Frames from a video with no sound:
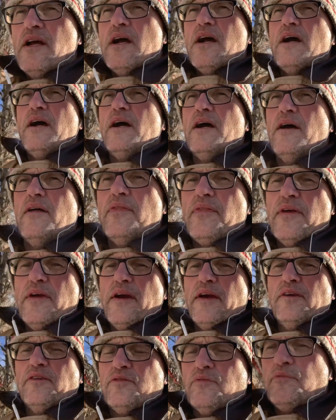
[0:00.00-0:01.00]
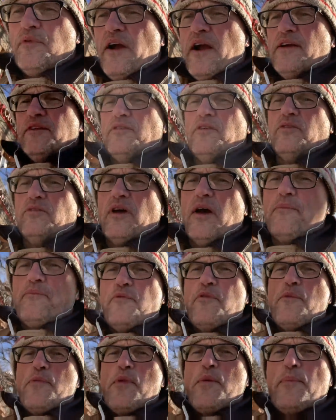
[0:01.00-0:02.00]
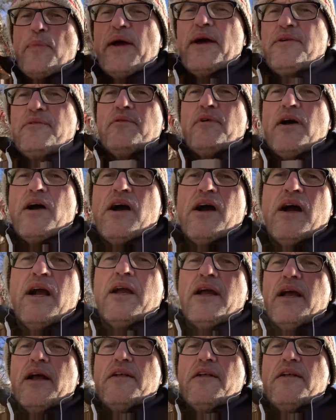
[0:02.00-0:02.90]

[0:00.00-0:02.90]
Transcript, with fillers: uh, the ice rises up from the bedrock